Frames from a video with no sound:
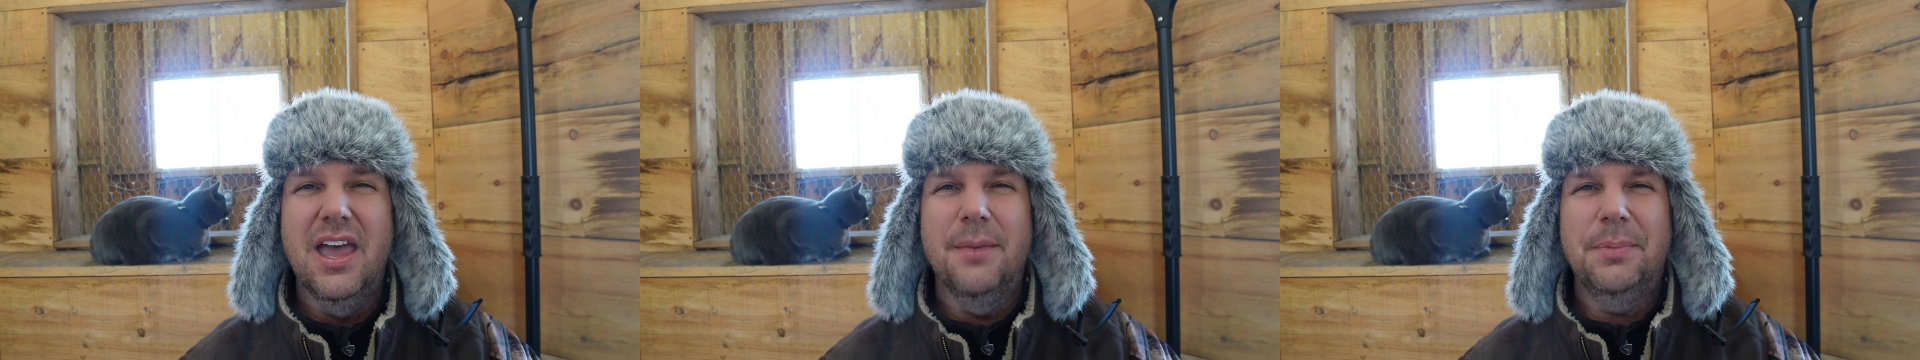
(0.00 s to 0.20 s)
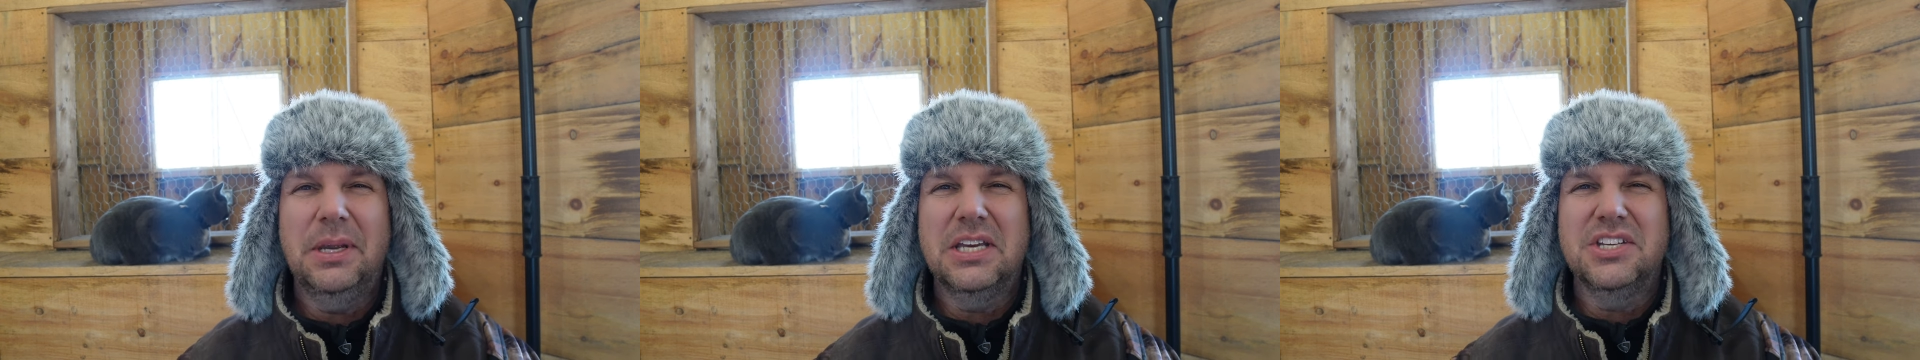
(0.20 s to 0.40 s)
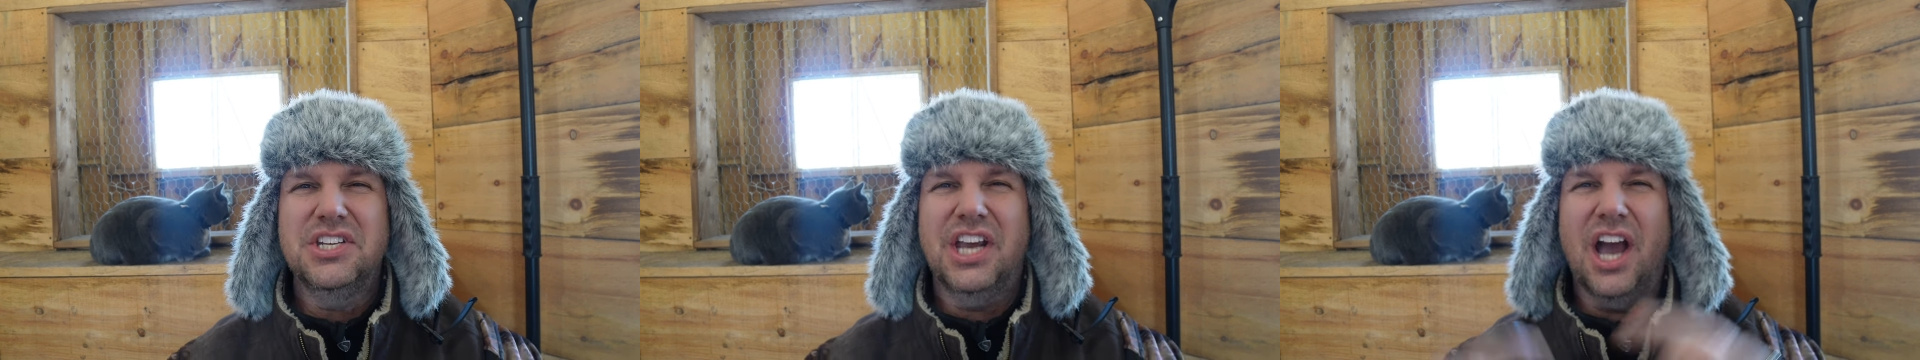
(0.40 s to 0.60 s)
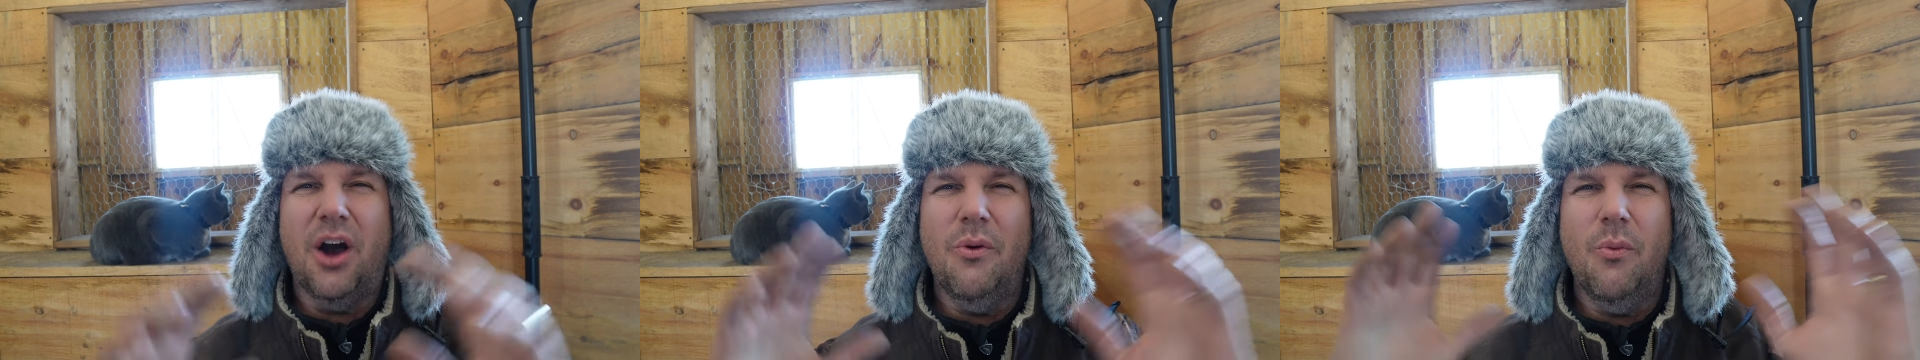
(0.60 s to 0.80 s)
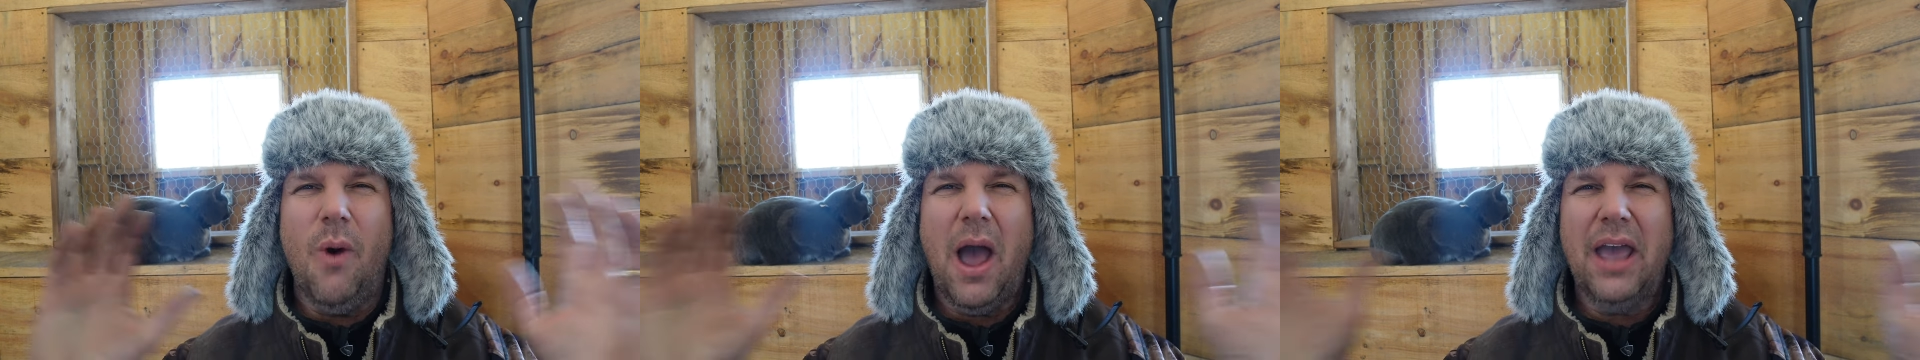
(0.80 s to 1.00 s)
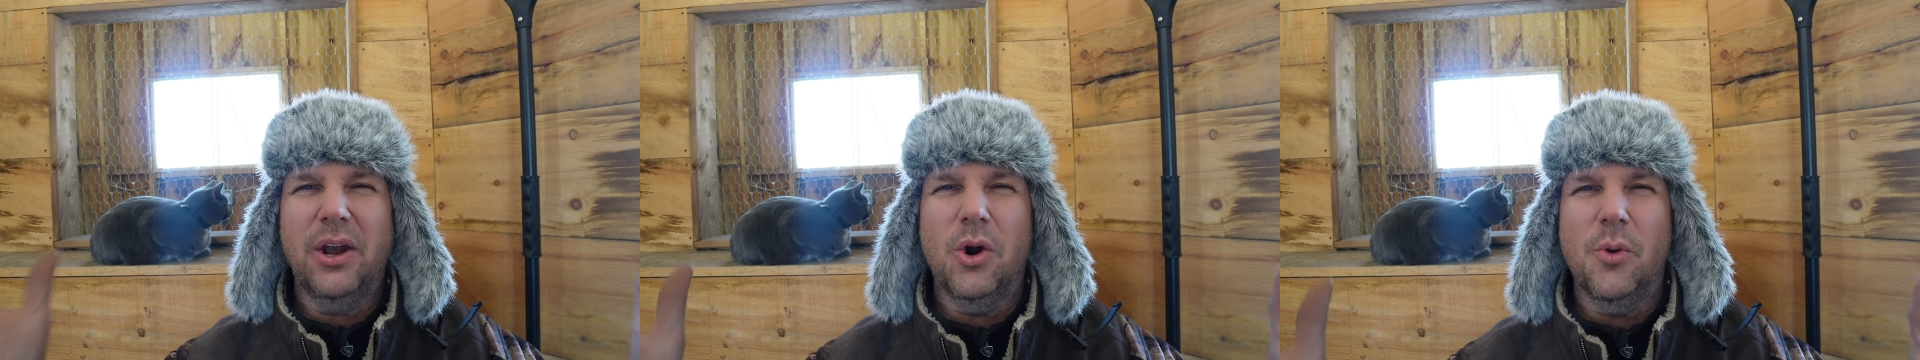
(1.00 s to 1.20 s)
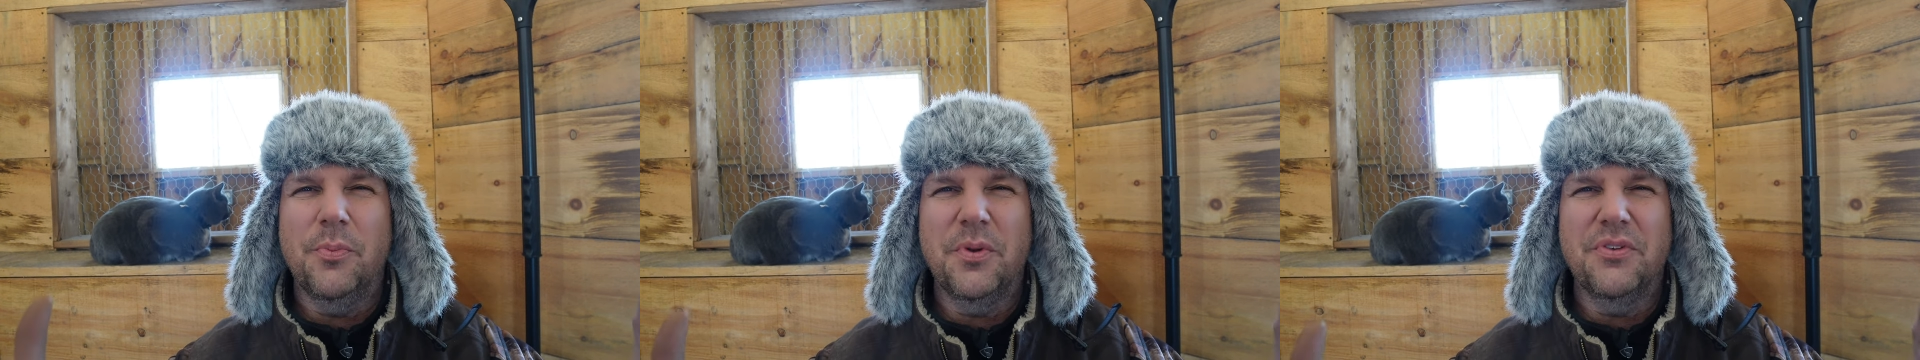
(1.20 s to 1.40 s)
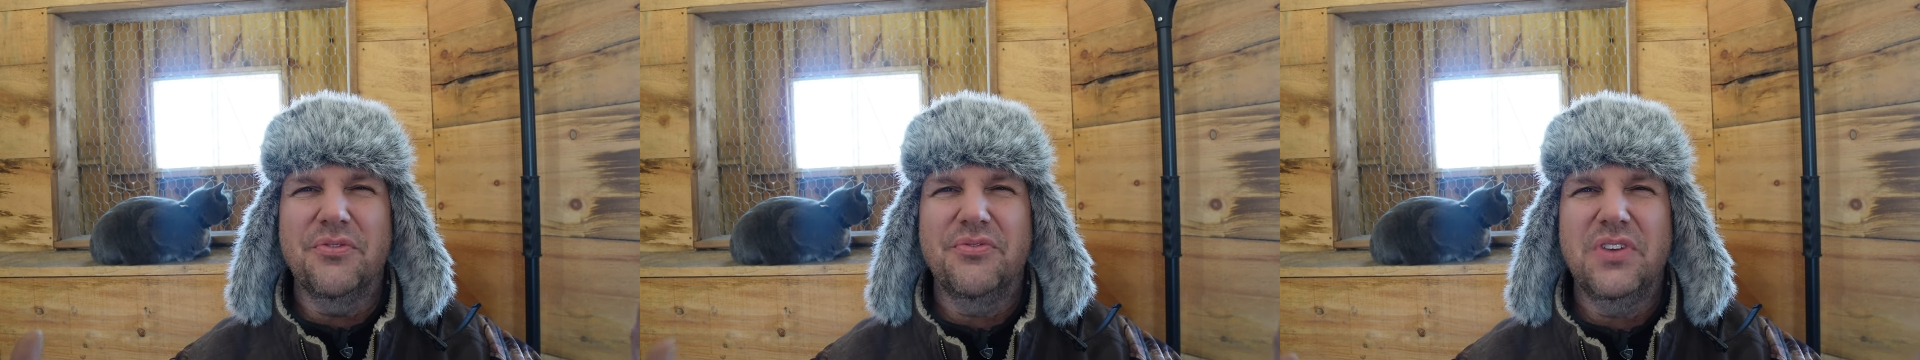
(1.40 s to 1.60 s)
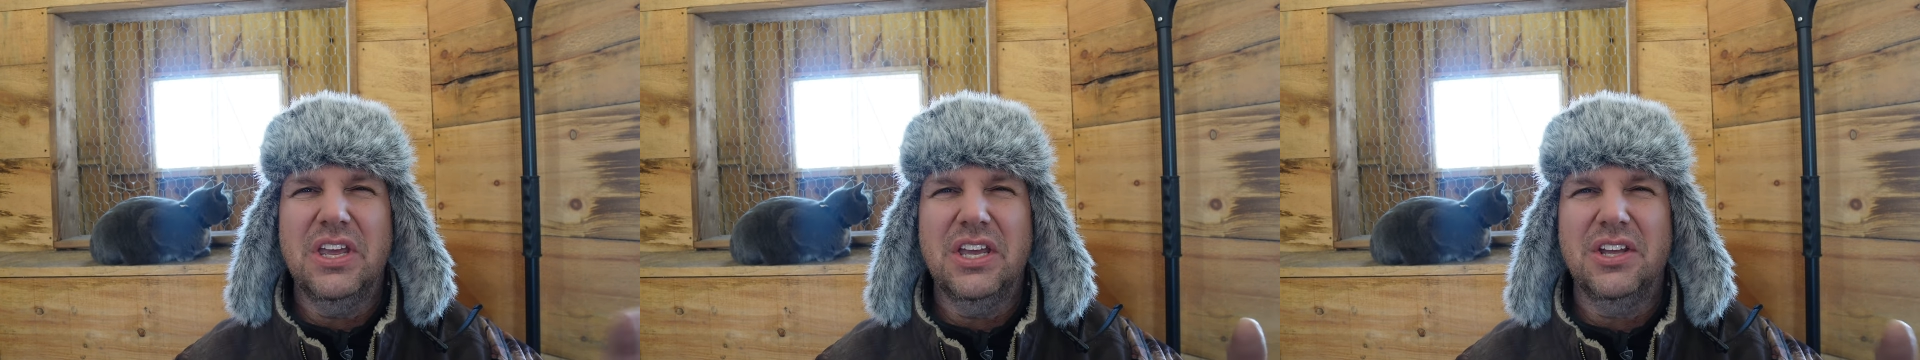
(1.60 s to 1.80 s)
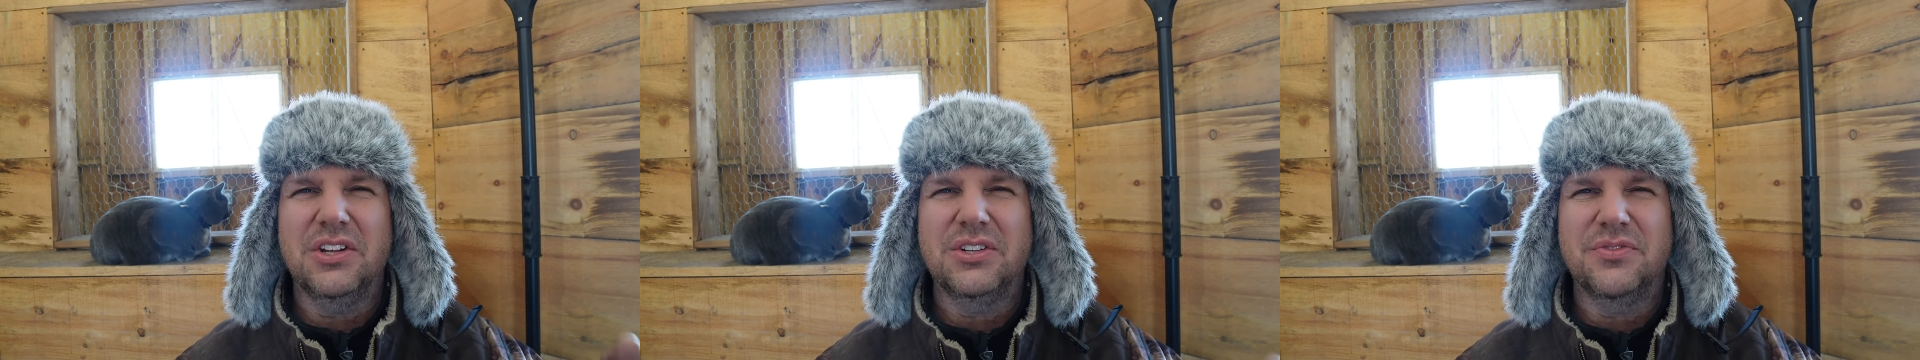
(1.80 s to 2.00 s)
Because you got wide open
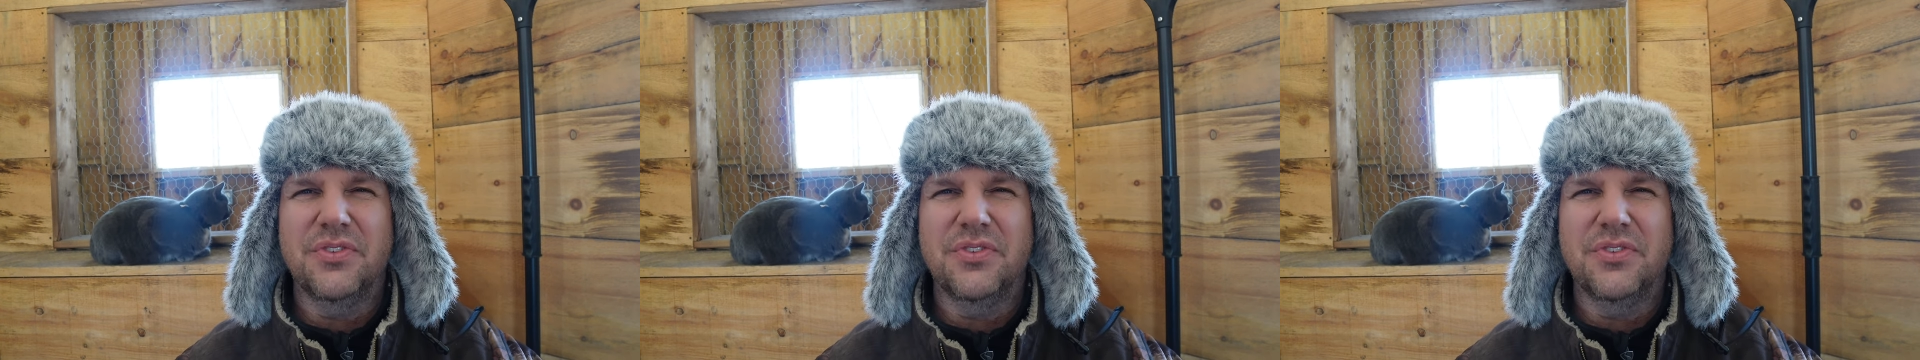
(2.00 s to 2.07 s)
fields